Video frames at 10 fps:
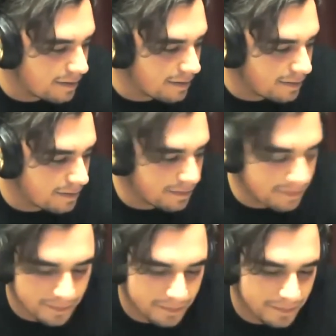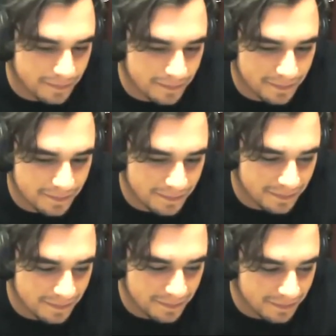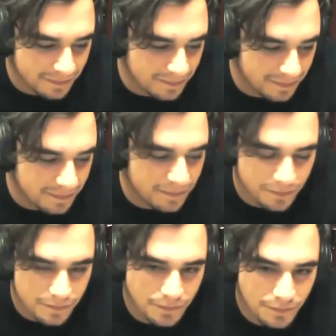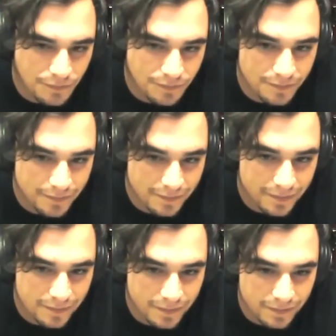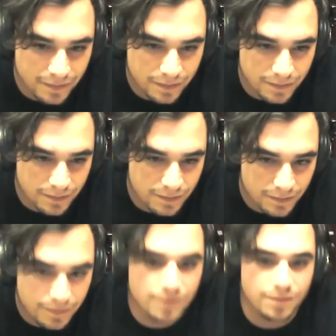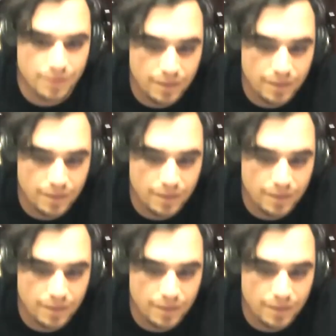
(not speaking)